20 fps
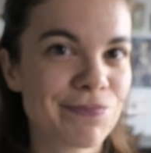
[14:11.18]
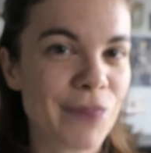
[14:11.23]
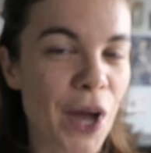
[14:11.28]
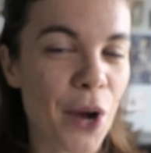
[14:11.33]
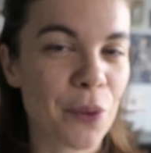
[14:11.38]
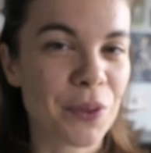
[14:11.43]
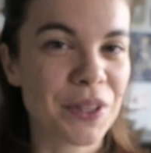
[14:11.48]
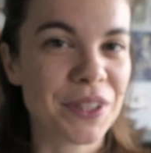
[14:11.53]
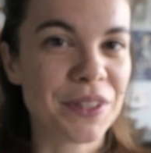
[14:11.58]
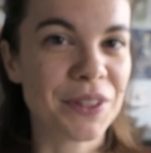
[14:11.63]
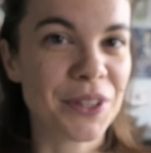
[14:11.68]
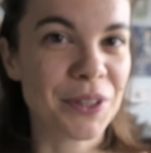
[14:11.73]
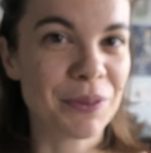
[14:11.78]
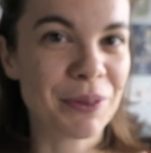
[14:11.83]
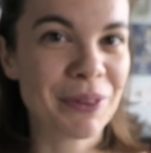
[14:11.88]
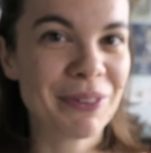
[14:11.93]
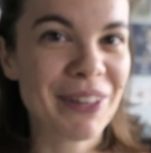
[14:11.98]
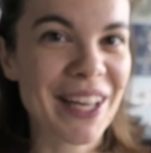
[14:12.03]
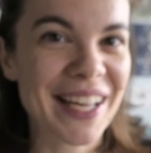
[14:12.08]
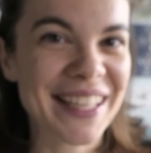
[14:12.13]
Are we good
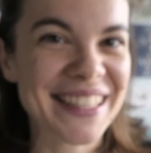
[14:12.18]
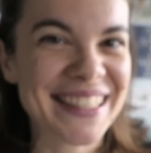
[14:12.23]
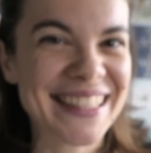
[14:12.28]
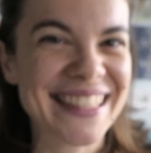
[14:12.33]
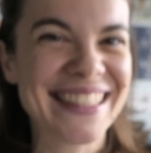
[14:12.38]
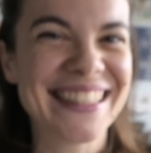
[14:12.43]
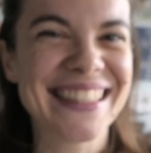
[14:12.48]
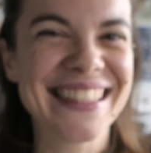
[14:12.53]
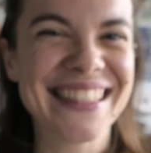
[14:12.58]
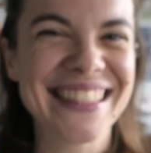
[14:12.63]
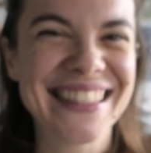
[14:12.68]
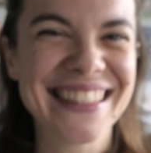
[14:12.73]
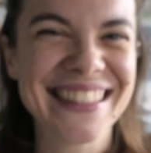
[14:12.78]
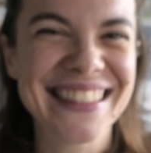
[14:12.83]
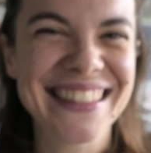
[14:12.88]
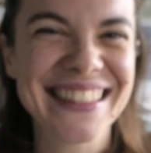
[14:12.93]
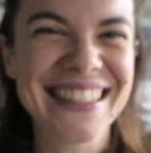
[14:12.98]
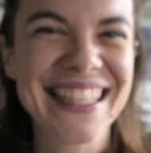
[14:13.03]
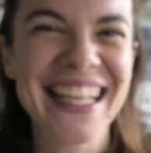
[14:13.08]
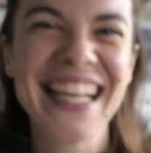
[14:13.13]
with that?
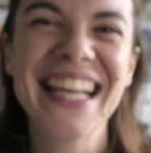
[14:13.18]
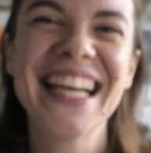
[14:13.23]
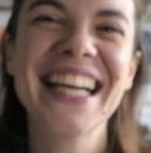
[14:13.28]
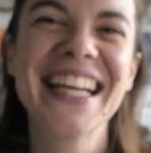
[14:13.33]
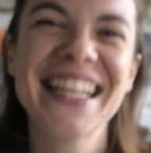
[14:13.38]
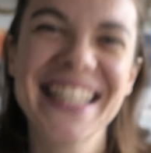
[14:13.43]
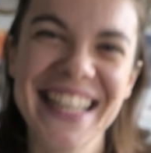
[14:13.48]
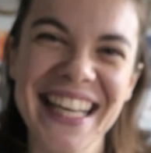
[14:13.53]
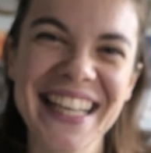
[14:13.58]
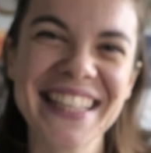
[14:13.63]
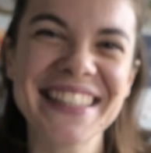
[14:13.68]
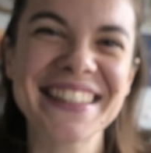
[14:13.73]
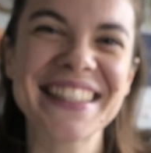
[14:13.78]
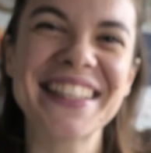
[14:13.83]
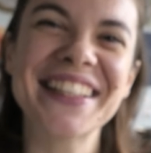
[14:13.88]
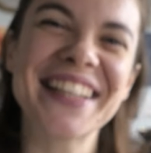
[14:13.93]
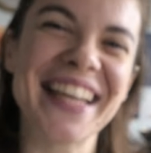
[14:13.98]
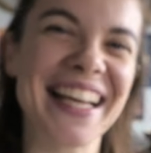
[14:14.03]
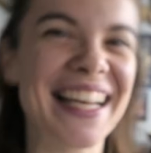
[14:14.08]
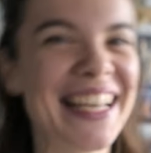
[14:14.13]
Yeah?
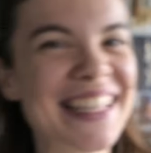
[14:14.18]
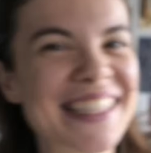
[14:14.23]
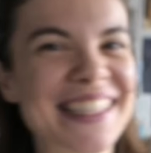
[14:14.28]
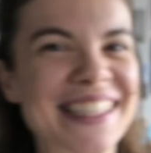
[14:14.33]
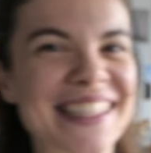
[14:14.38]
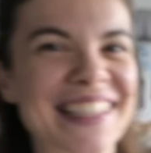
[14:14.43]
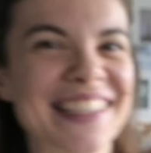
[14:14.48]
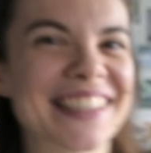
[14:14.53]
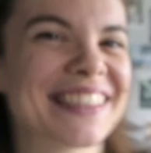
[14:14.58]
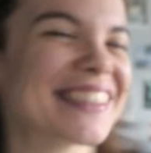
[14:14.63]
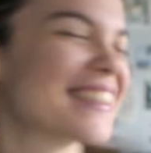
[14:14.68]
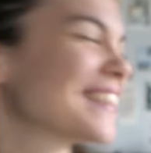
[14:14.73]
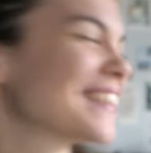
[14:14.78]
Okay, let's start.